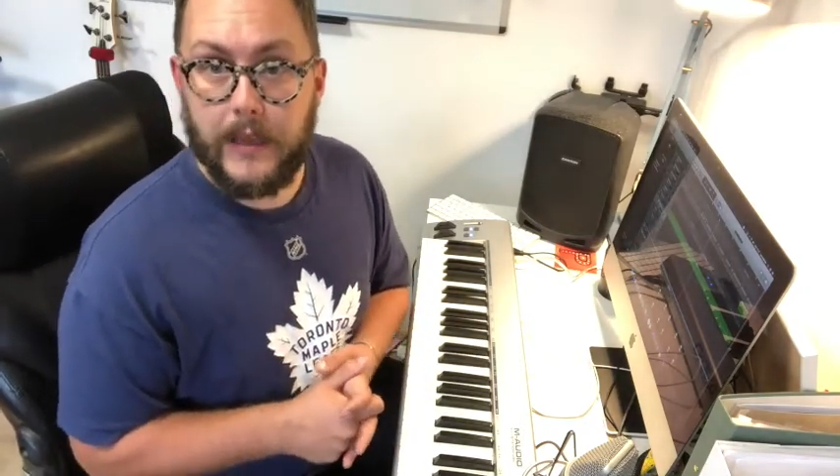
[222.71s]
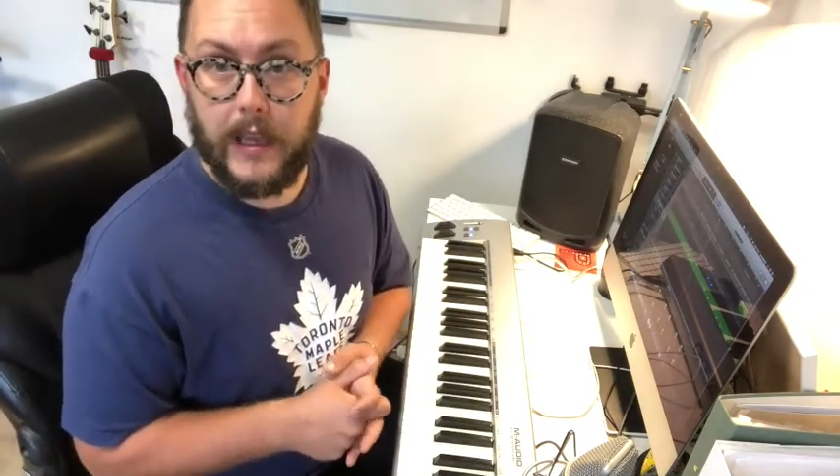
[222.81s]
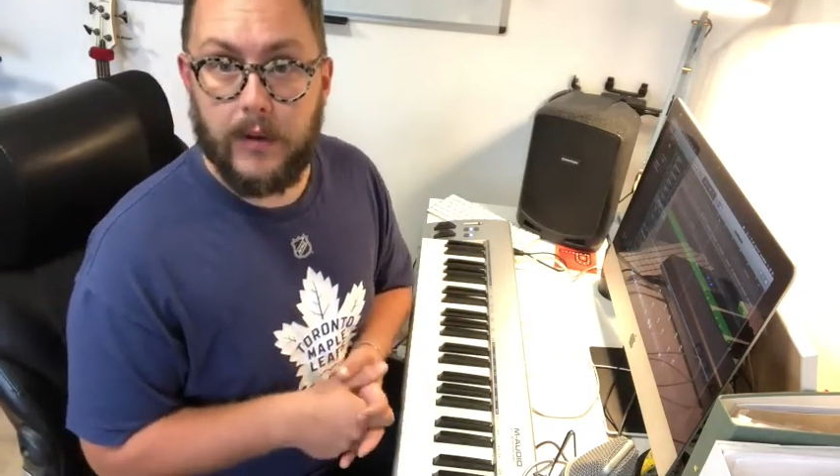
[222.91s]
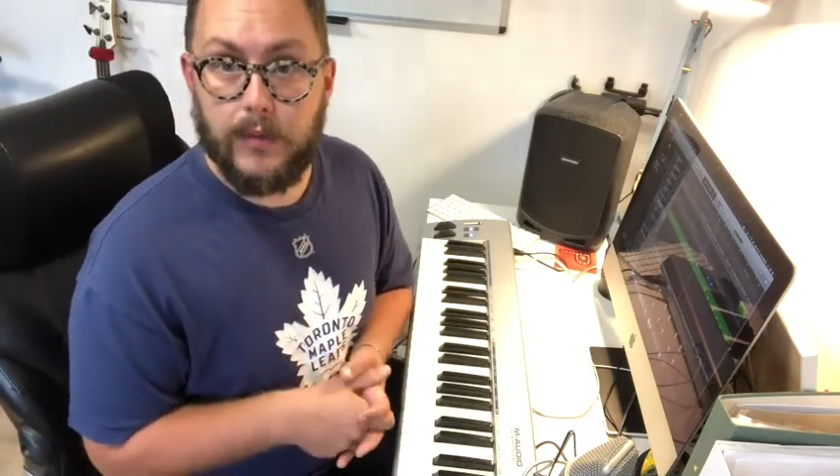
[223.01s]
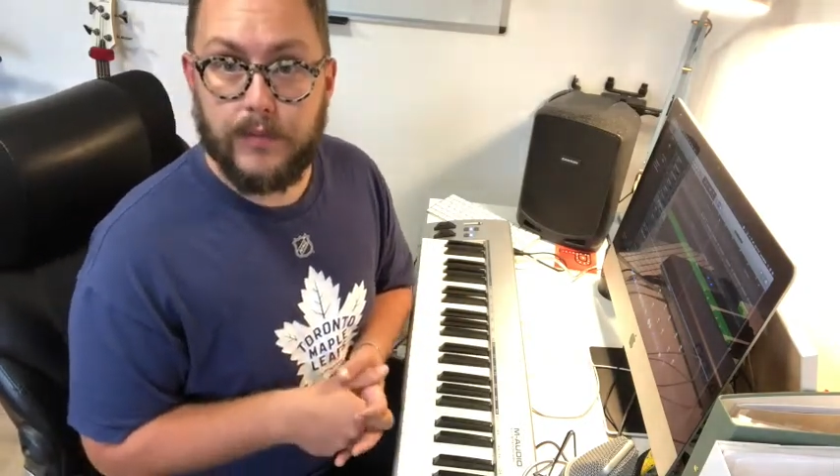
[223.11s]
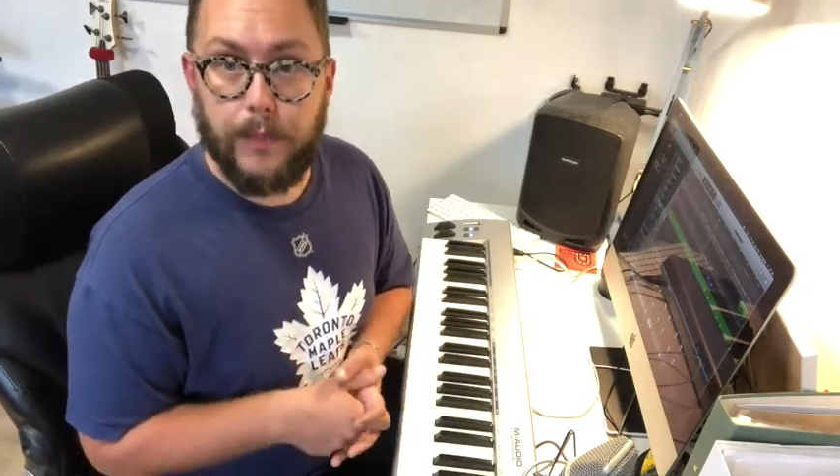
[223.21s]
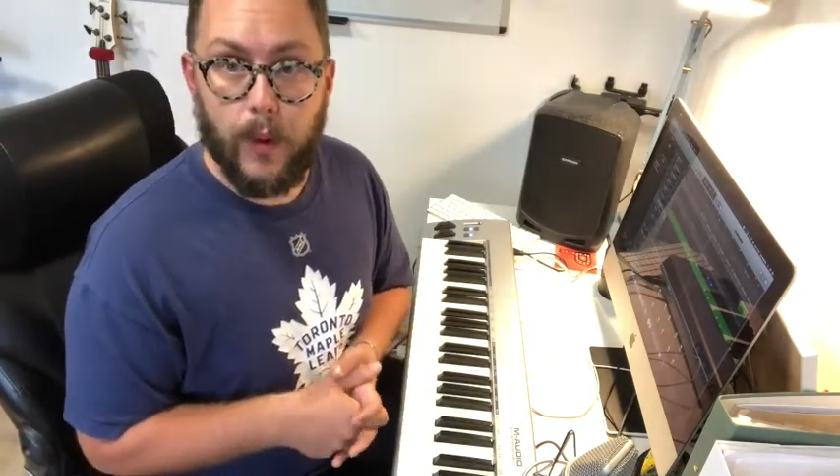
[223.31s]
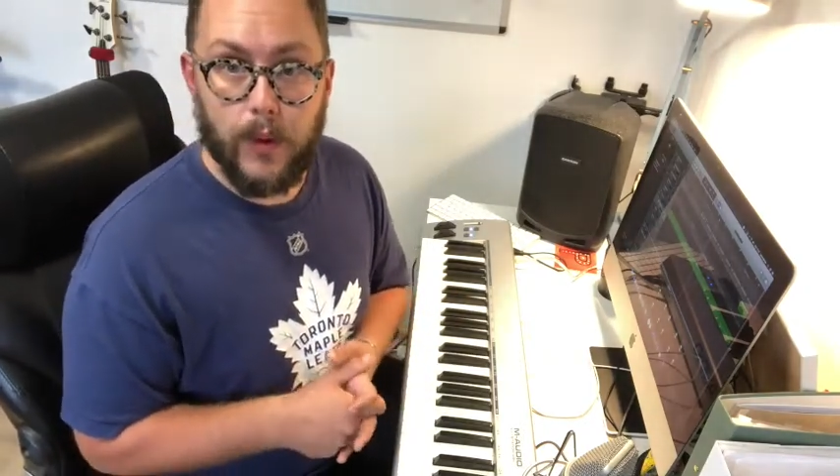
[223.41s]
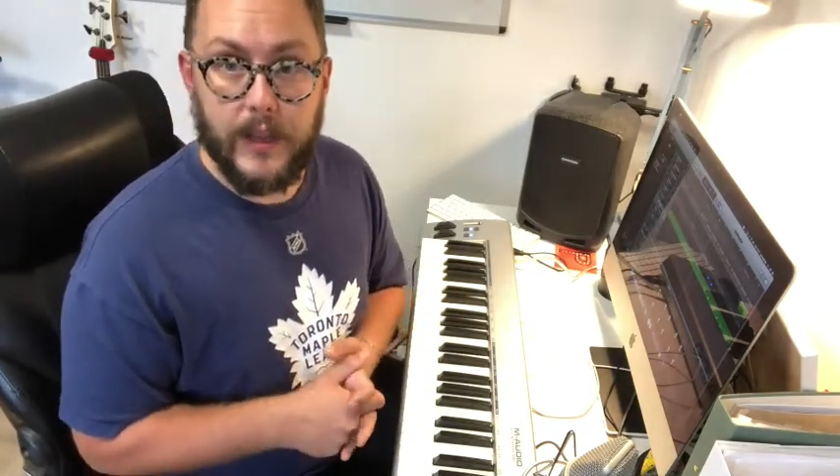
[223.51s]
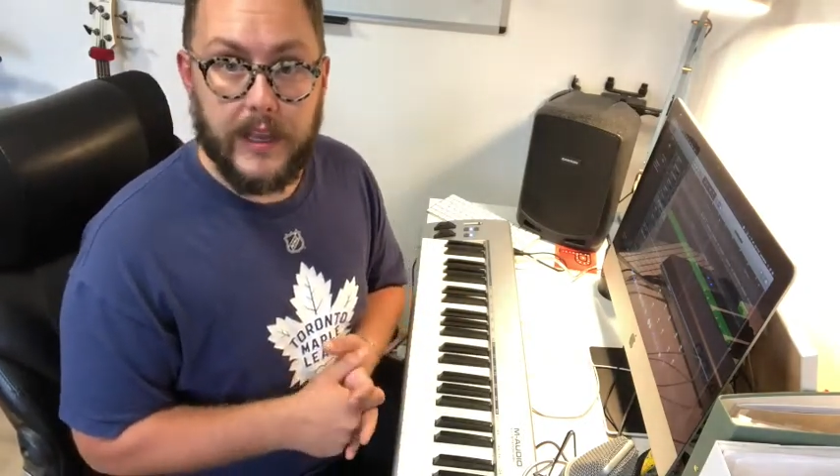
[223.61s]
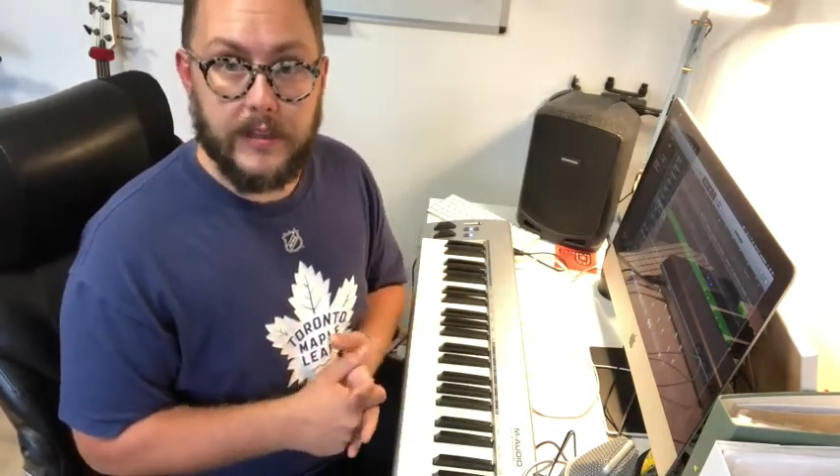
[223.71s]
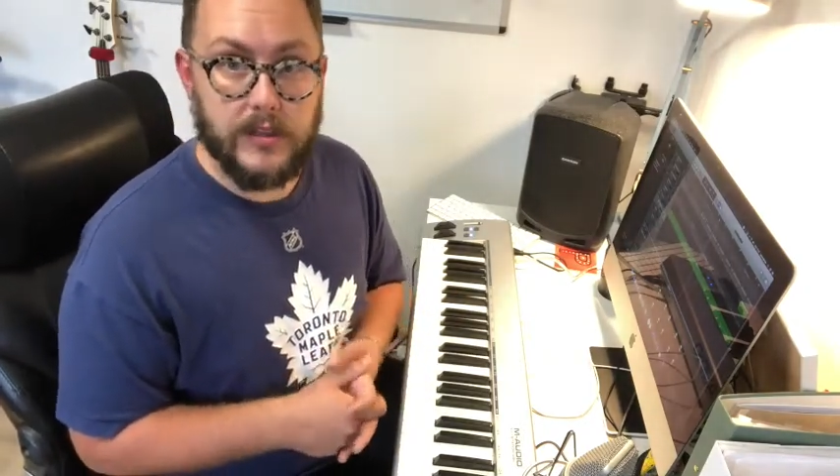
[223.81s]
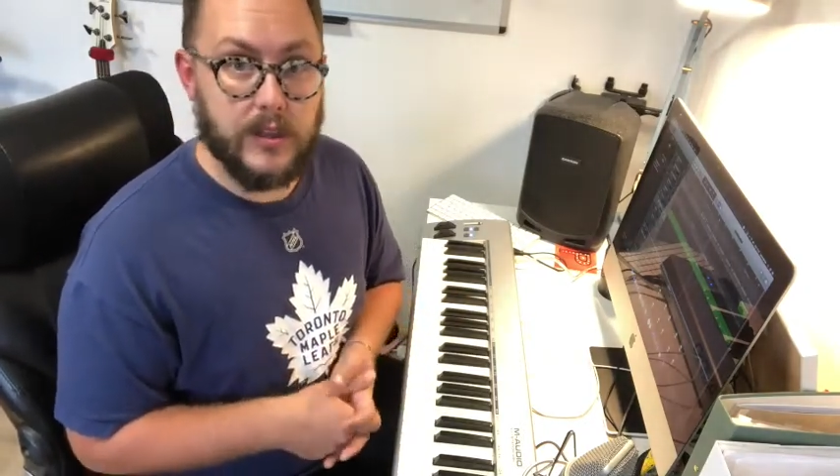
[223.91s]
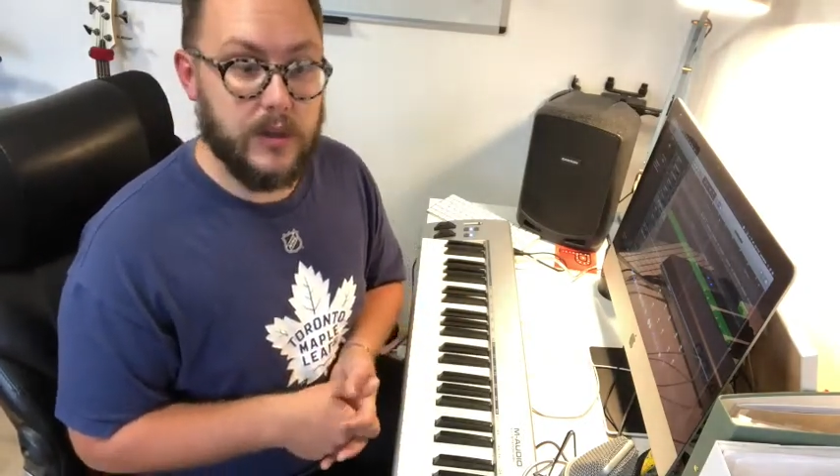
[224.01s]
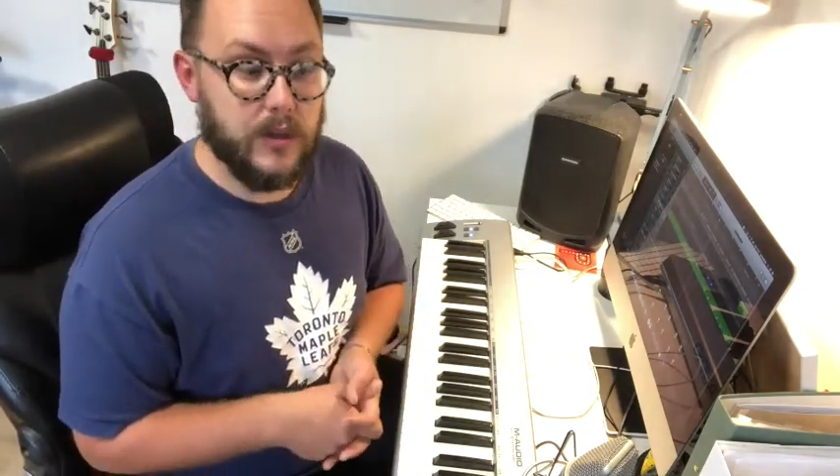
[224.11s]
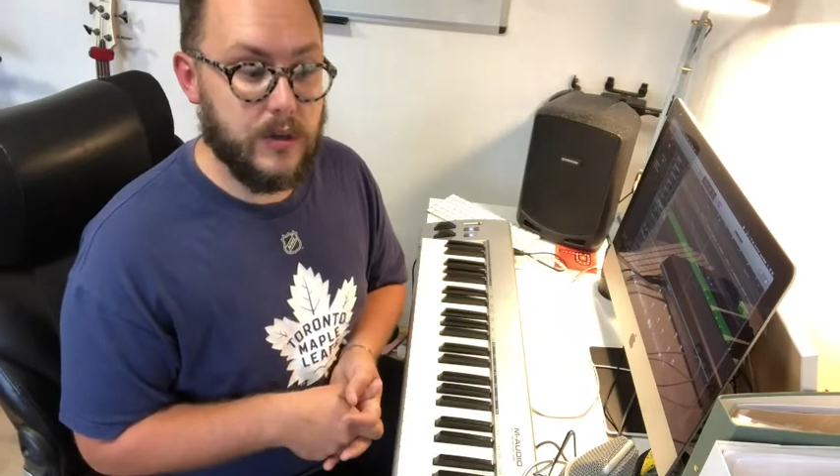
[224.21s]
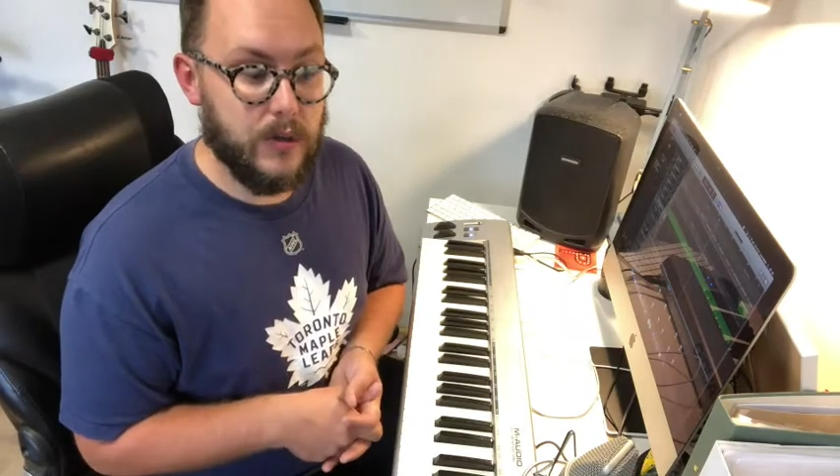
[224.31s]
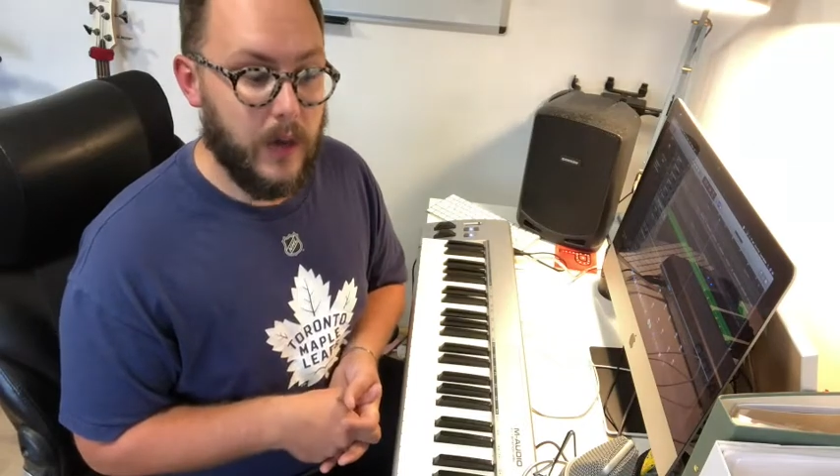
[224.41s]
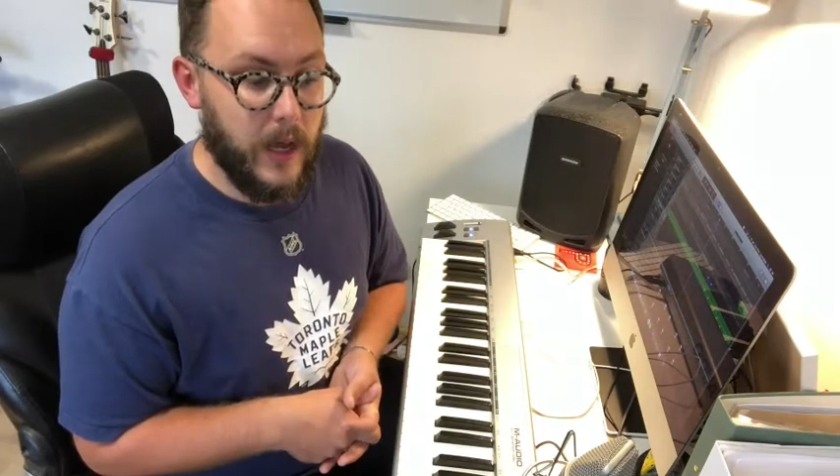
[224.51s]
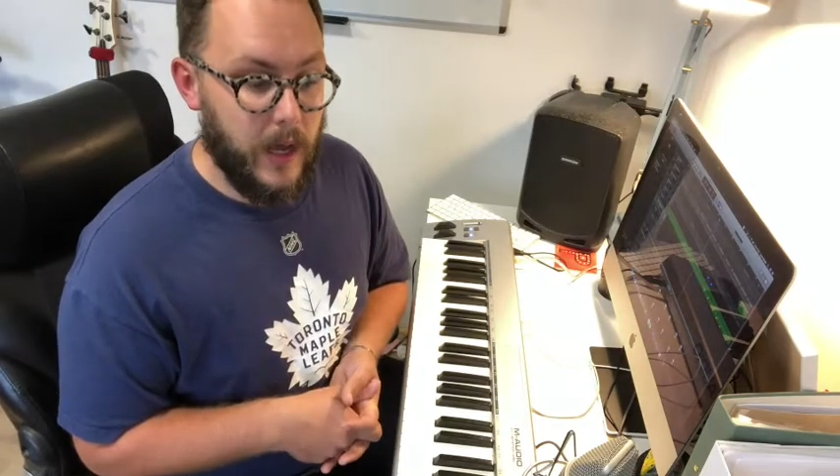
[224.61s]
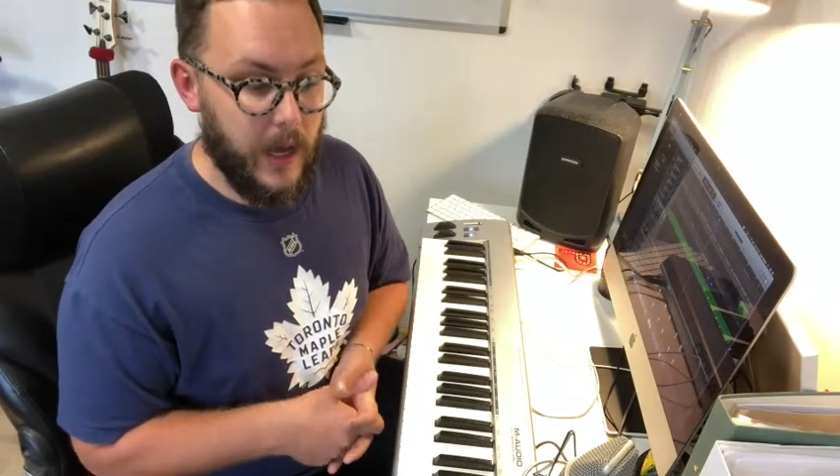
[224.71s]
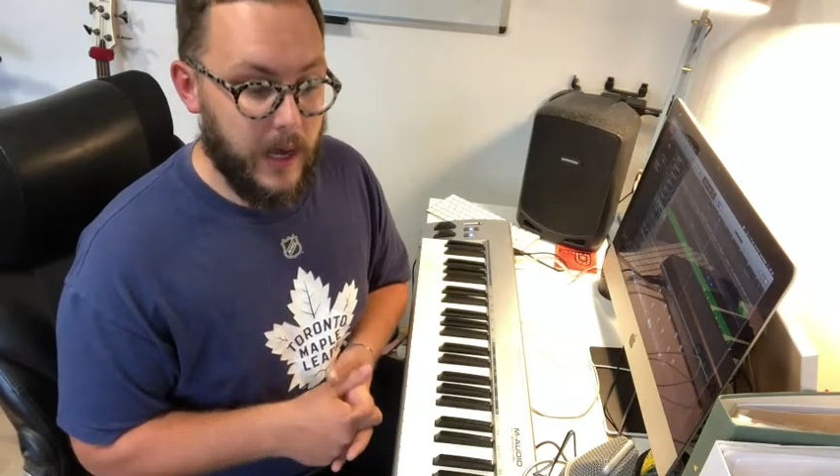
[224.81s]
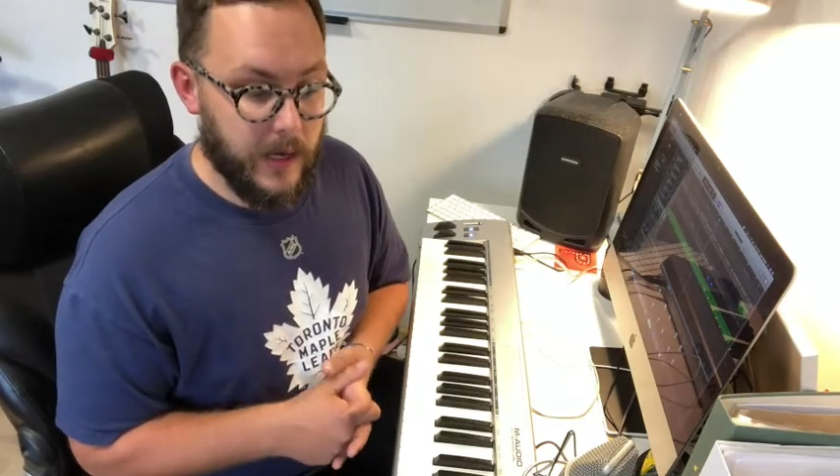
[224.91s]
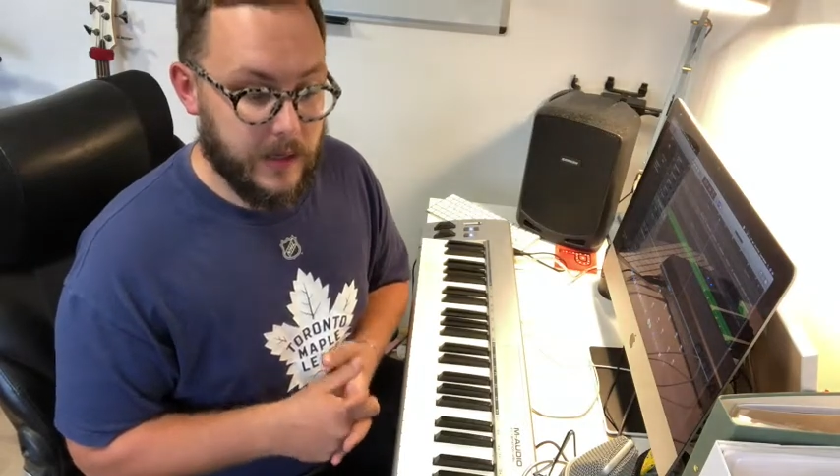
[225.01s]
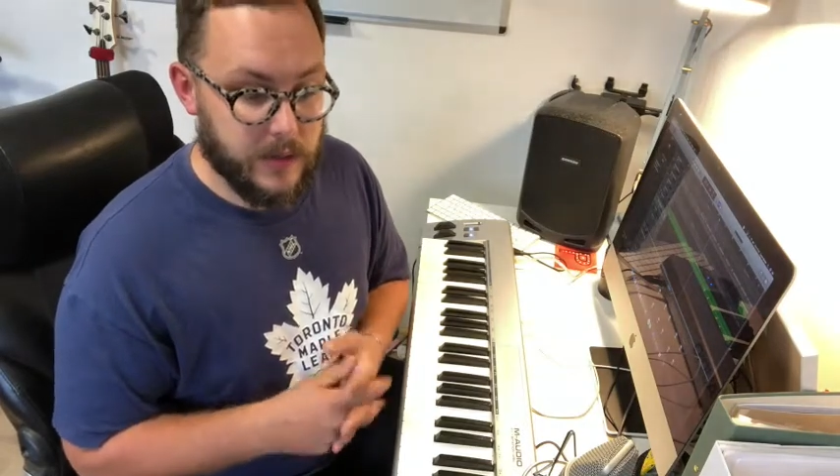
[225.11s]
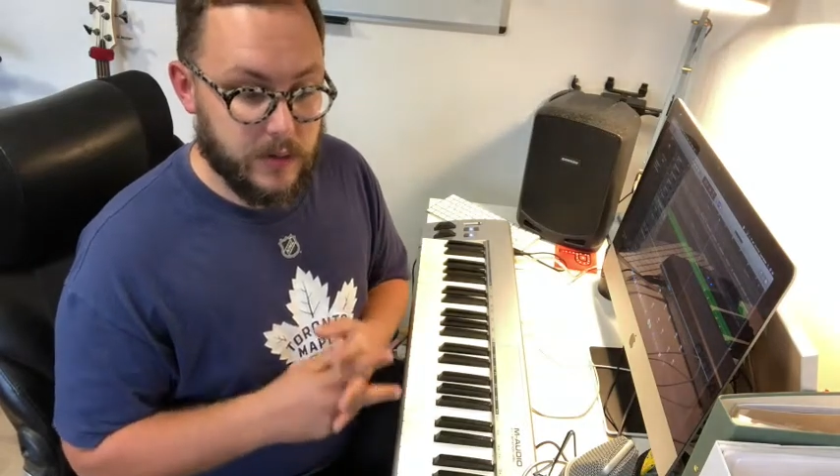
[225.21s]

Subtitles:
It was born into a